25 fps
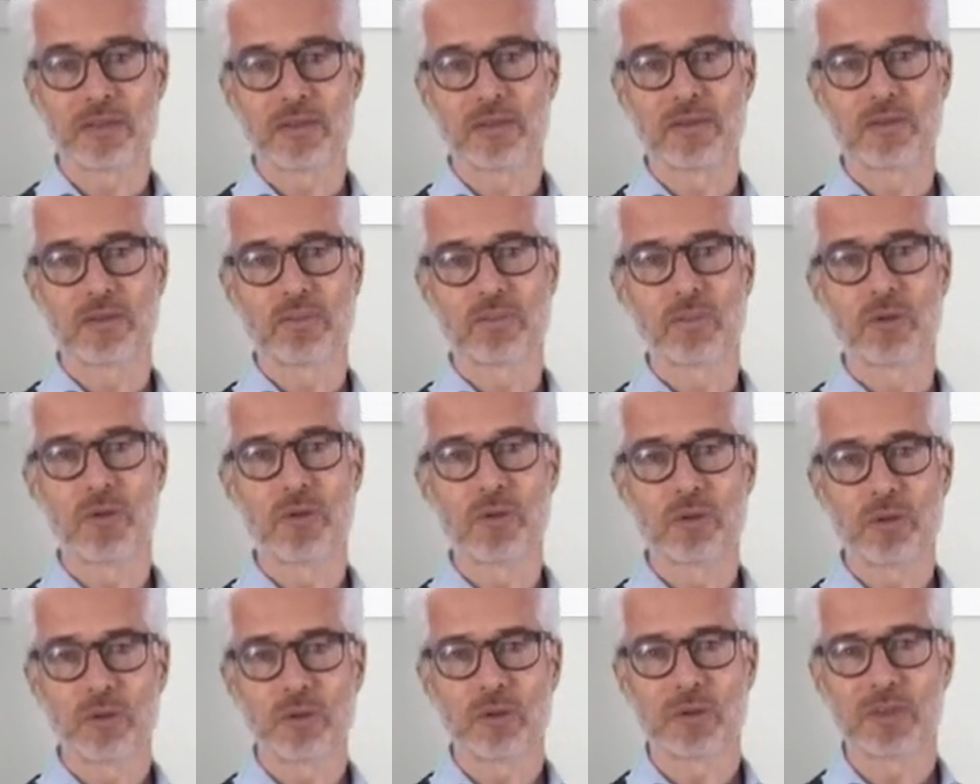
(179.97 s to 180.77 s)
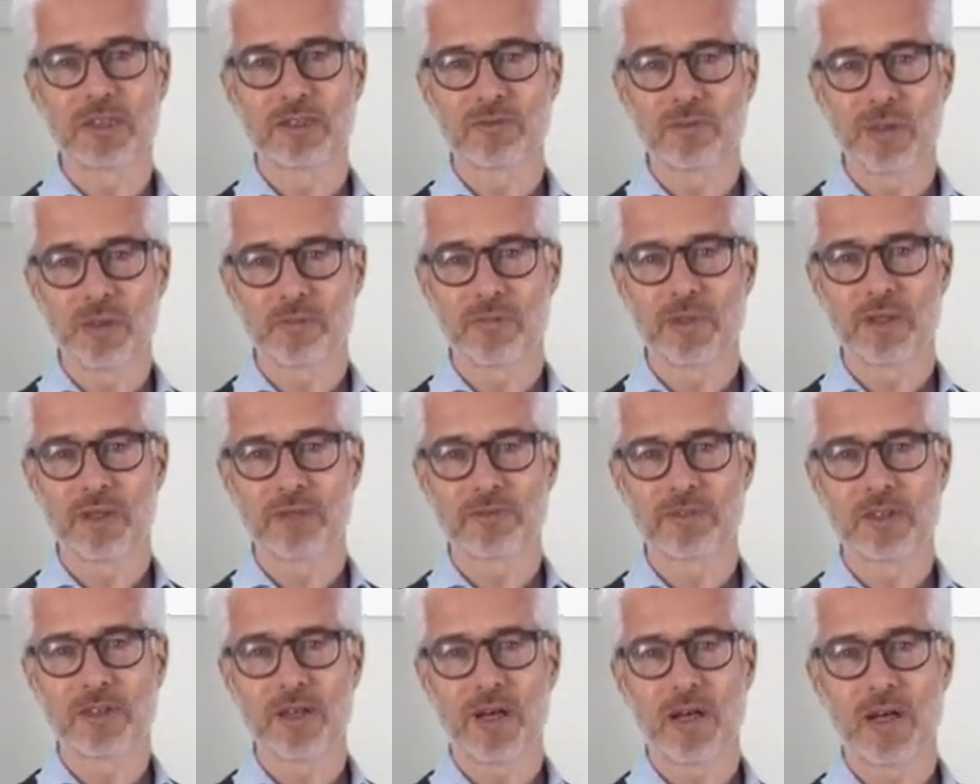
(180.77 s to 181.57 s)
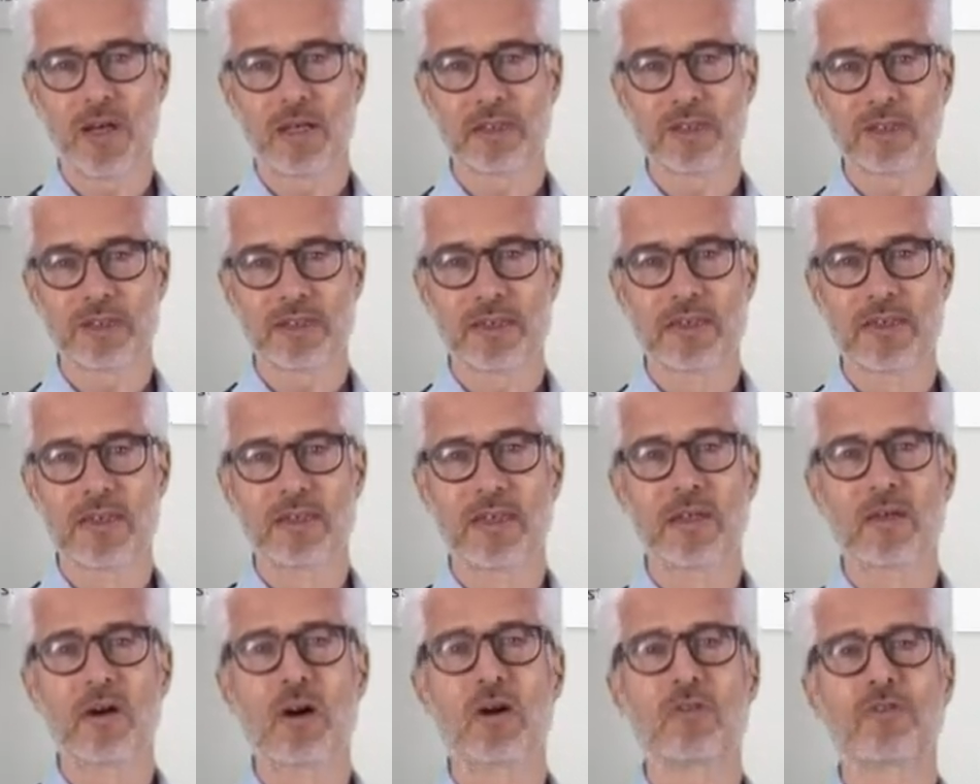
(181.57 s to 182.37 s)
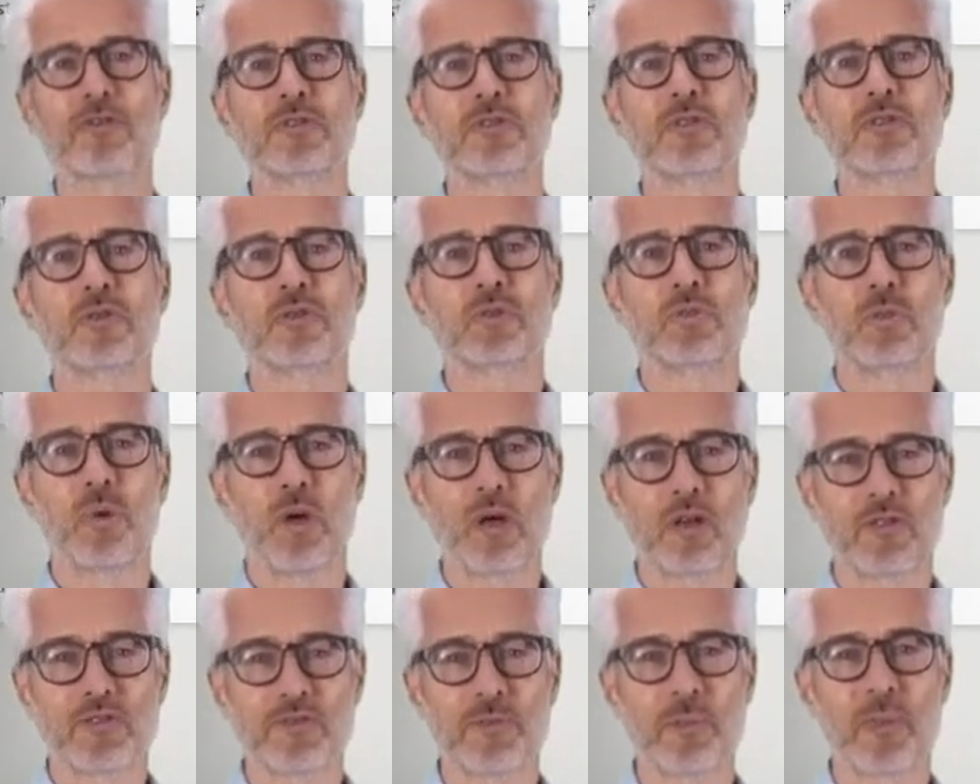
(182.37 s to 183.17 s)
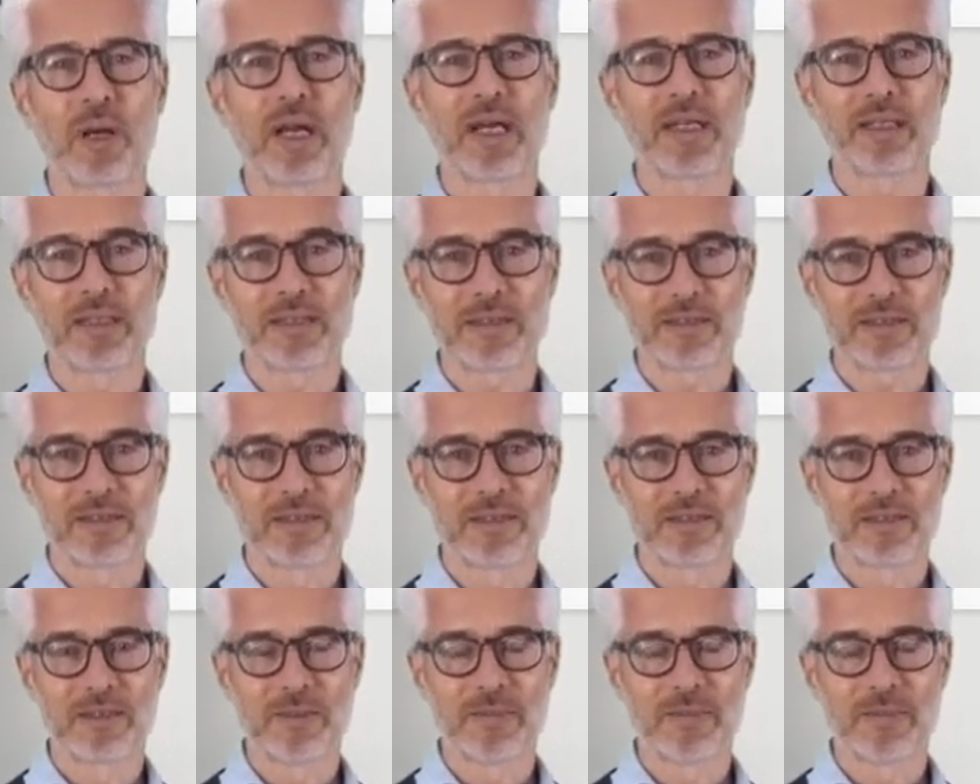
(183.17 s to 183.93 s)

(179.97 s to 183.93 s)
So Pluto is member of the class of dwarf planets.